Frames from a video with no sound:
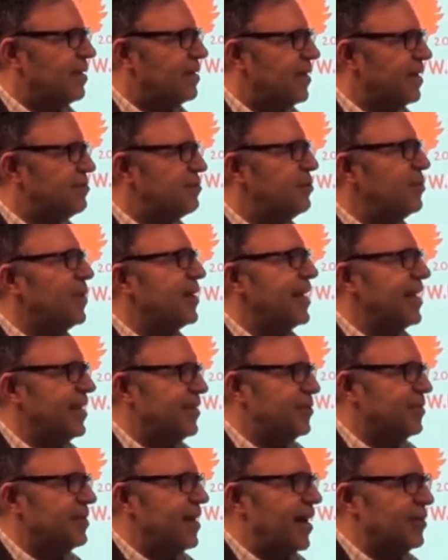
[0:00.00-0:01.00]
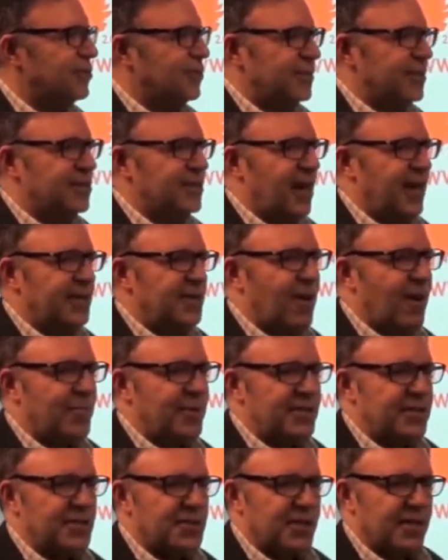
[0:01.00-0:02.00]
an international design
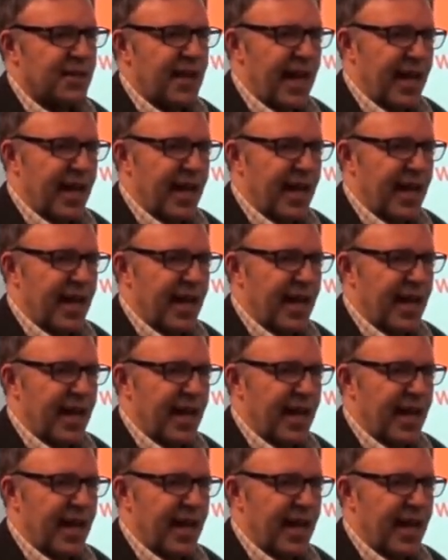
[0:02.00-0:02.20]
competition.